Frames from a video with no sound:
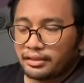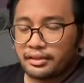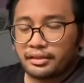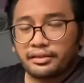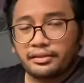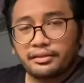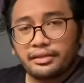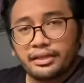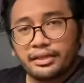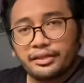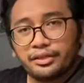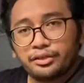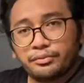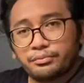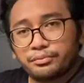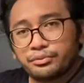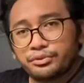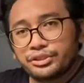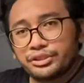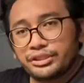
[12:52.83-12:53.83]
Then you
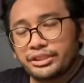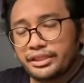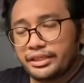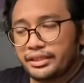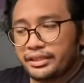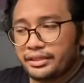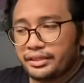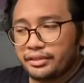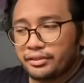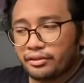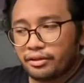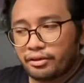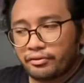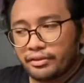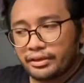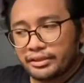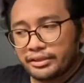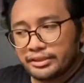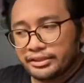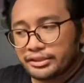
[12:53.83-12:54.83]
push in, or
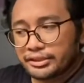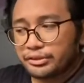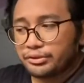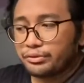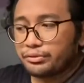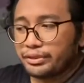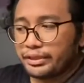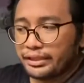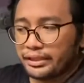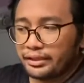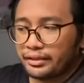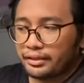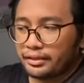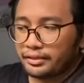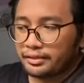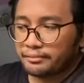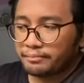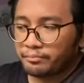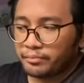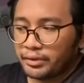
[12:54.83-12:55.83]
rather screw in,
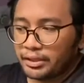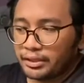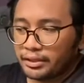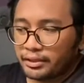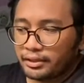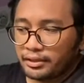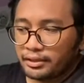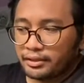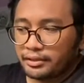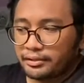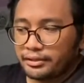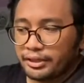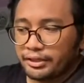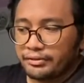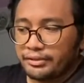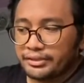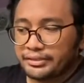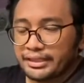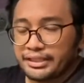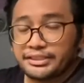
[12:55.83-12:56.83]
the
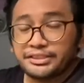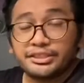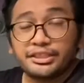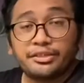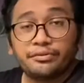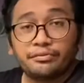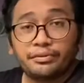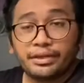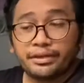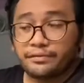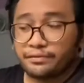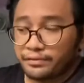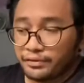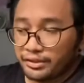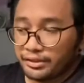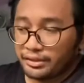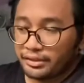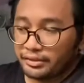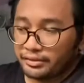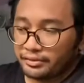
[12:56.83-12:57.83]
retention ring further.